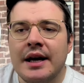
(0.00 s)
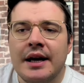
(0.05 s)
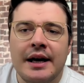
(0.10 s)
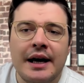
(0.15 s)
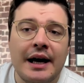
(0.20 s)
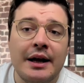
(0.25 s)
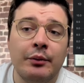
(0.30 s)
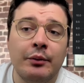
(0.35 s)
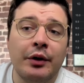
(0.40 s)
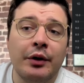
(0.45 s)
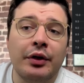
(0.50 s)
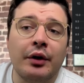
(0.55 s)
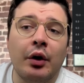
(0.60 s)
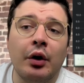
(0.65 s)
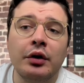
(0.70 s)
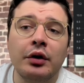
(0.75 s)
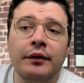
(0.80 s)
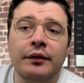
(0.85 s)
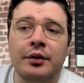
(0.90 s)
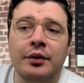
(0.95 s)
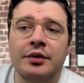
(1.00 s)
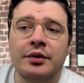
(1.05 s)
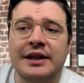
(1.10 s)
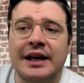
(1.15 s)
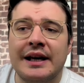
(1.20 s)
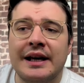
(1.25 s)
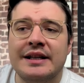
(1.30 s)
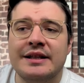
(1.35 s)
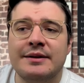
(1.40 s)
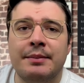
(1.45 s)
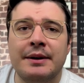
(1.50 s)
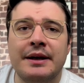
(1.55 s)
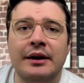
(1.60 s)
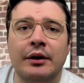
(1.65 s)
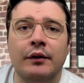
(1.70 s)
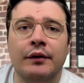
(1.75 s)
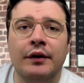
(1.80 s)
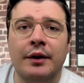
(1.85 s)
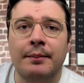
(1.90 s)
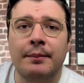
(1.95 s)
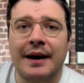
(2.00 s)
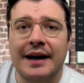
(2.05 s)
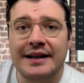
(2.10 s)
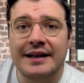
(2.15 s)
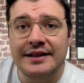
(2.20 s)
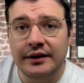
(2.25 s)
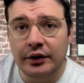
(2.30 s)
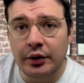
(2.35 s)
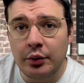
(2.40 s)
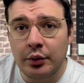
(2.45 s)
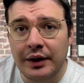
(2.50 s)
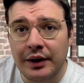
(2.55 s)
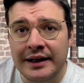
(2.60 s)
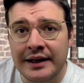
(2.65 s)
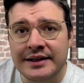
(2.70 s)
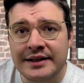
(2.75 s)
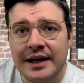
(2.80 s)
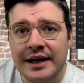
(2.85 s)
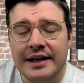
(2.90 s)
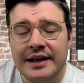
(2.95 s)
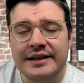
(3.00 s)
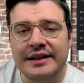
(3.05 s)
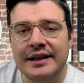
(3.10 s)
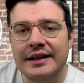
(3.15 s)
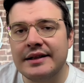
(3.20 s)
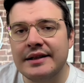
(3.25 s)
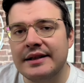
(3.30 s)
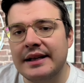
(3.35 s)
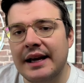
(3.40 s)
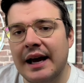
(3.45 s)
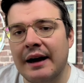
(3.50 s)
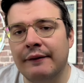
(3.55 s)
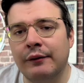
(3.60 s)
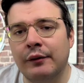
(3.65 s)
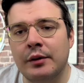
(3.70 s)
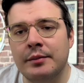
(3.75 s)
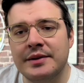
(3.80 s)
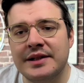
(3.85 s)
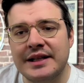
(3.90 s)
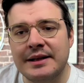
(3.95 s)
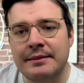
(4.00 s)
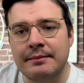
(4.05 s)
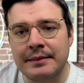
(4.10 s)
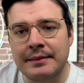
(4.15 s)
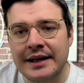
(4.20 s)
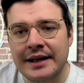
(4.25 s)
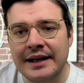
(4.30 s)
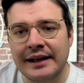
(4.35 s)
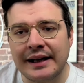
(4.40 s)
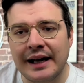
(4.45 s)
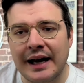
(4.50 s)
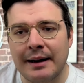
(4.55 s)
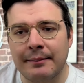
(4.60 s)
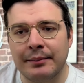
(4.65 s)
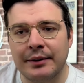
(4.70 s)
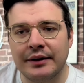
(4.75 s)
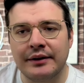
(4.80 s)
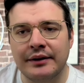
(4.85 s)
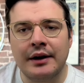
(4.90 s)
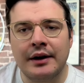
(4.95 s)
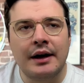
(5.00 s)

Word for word: and with all of those gains being over the past 2 days since the FOMC meeting happened.